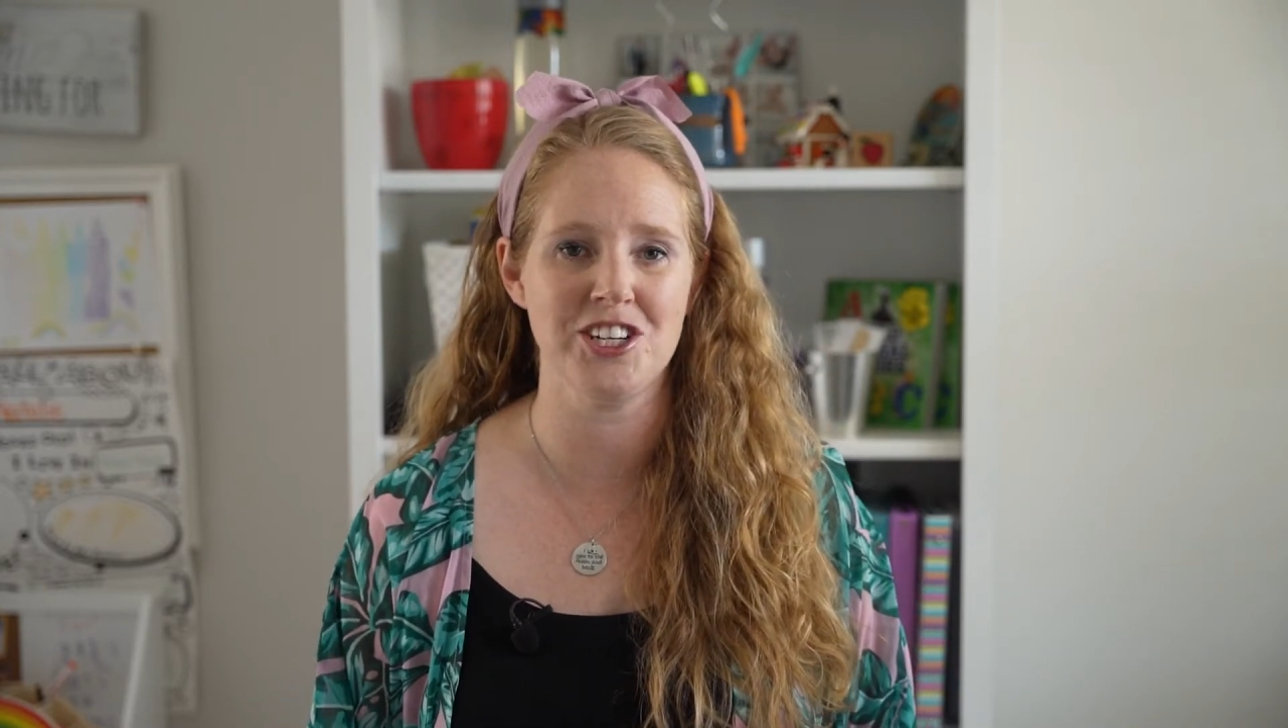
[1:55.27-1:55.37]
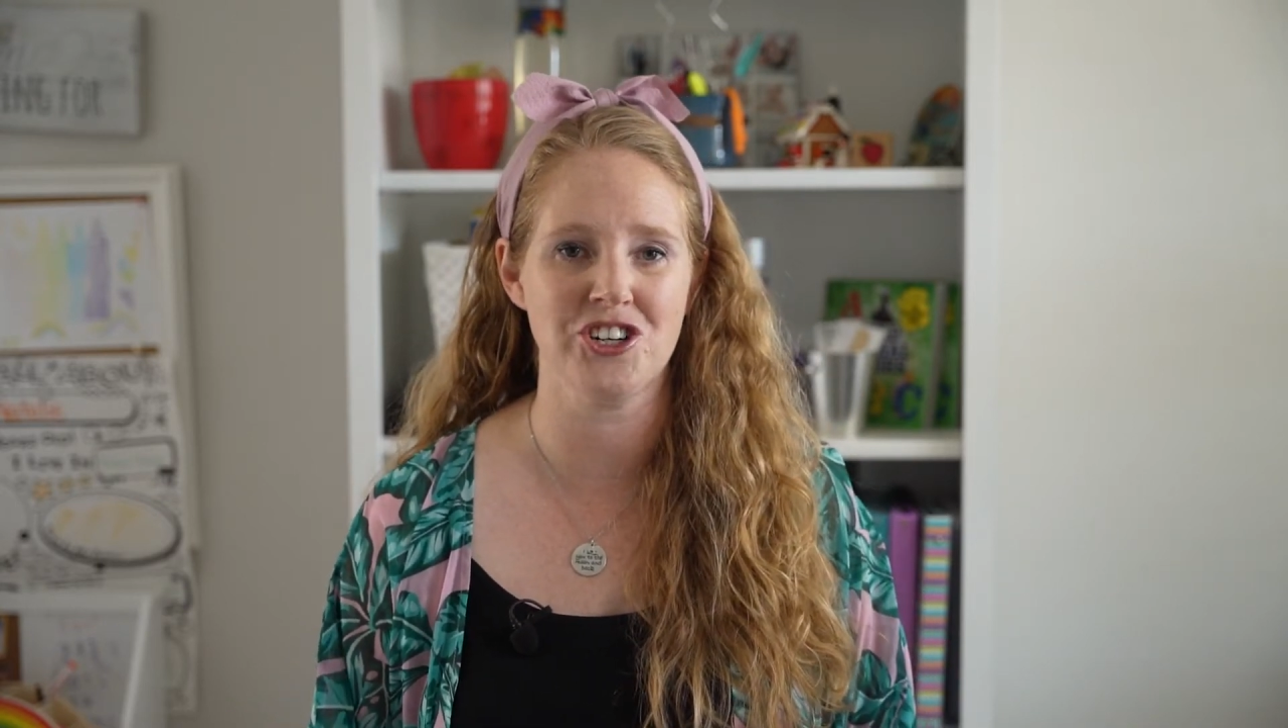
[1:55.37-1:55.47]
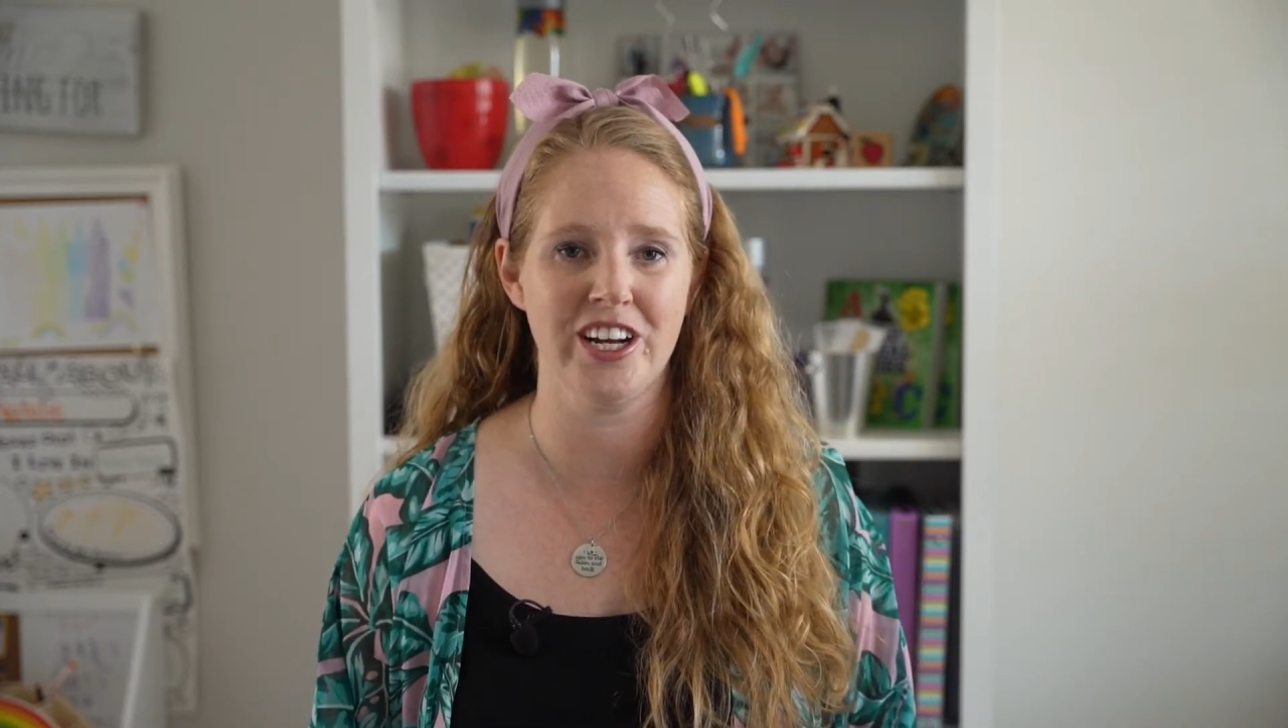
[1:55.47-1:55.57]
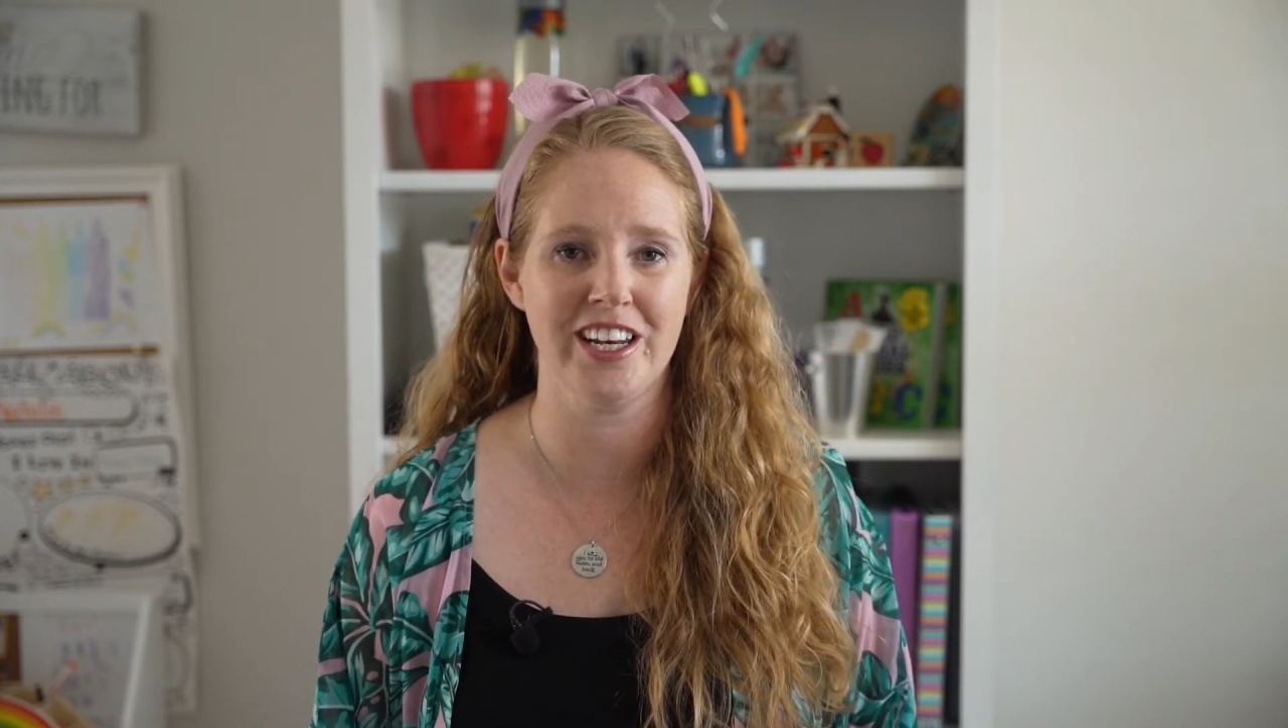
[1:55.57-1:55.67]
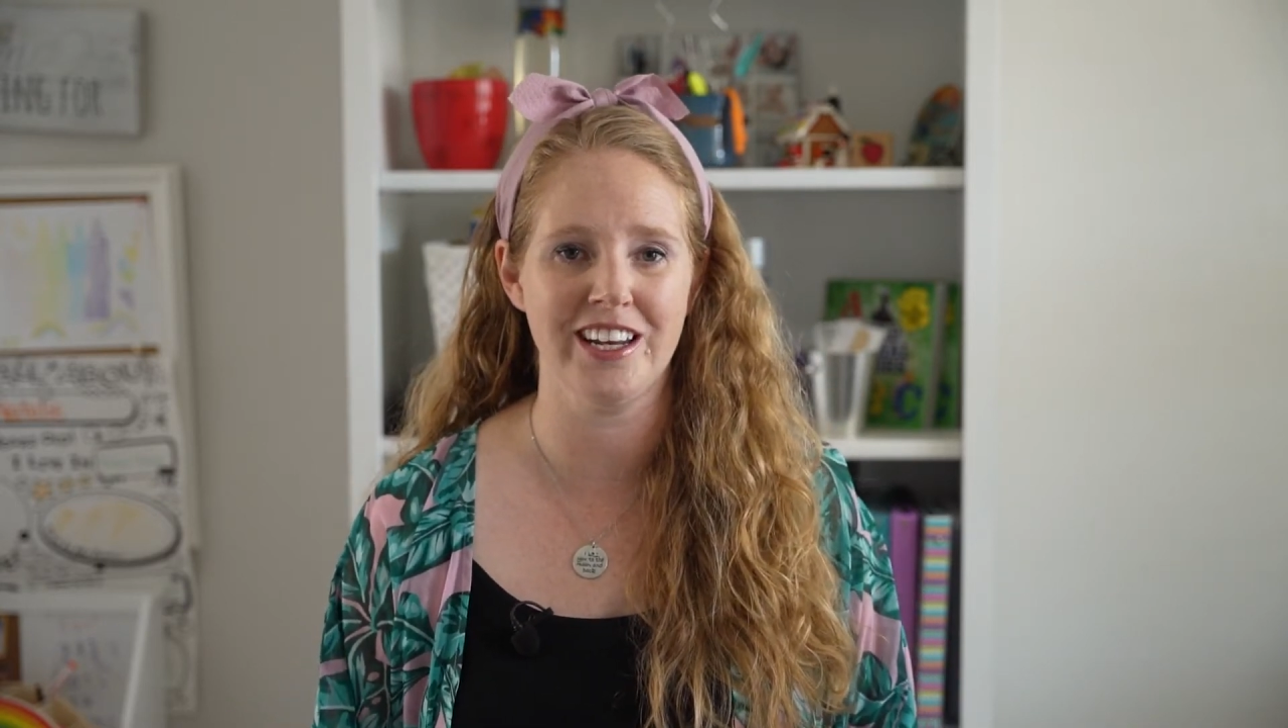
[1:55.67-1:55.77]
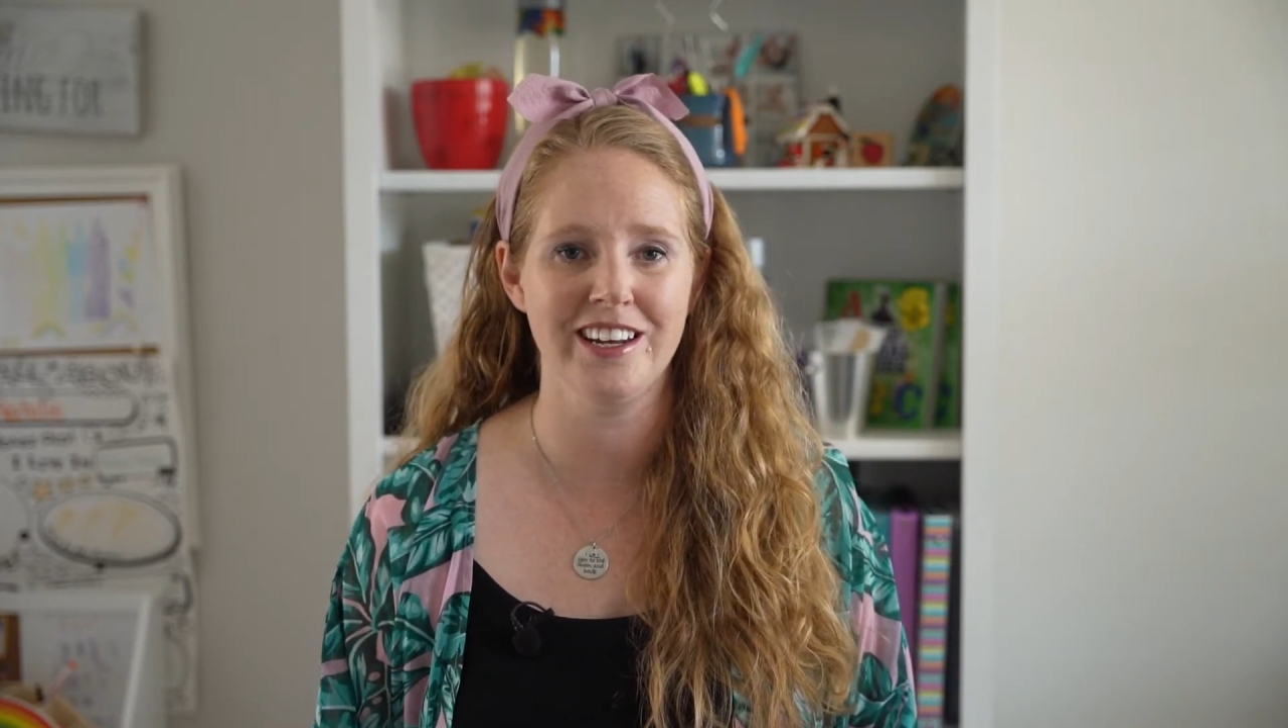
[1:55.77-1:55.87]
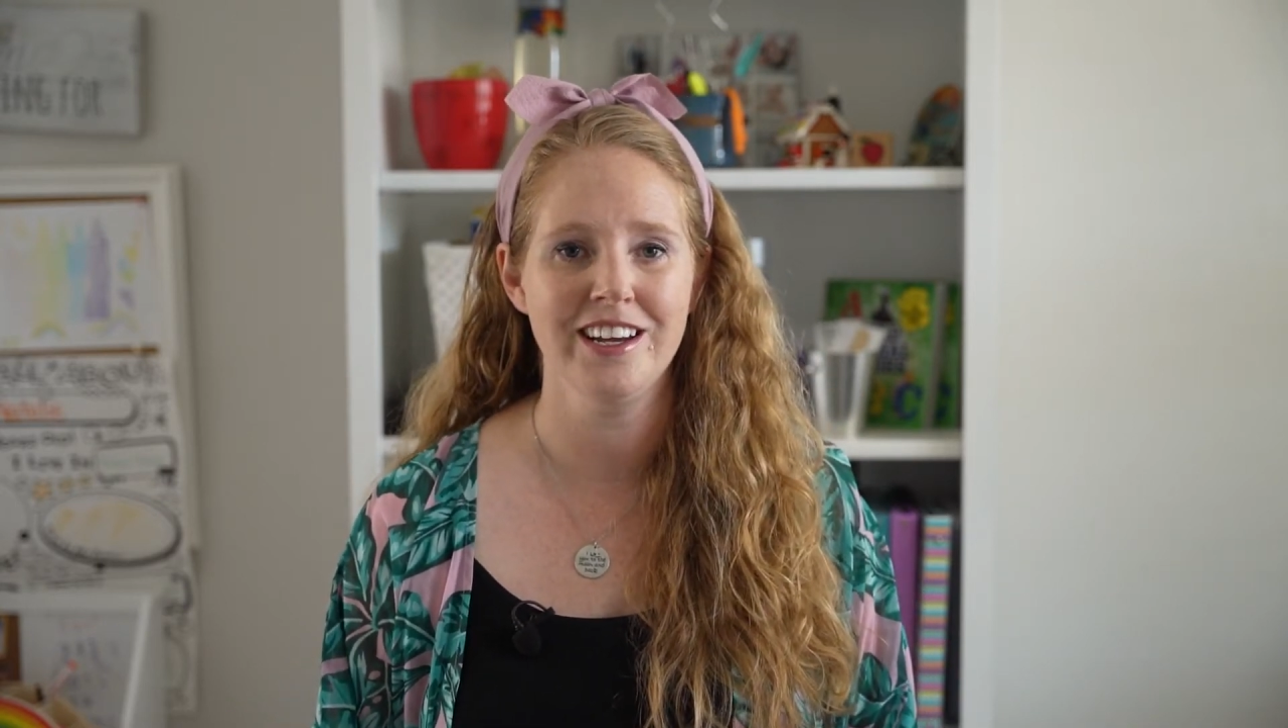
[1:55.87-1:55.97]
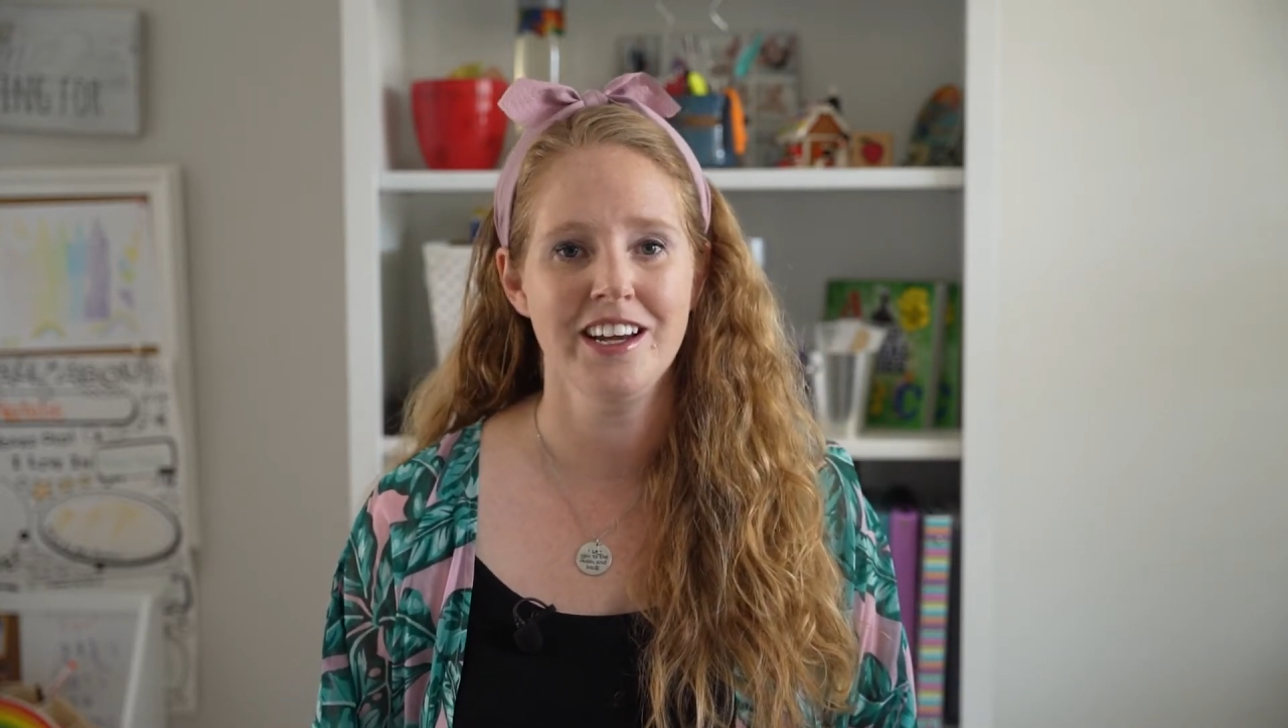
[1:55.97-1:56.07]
training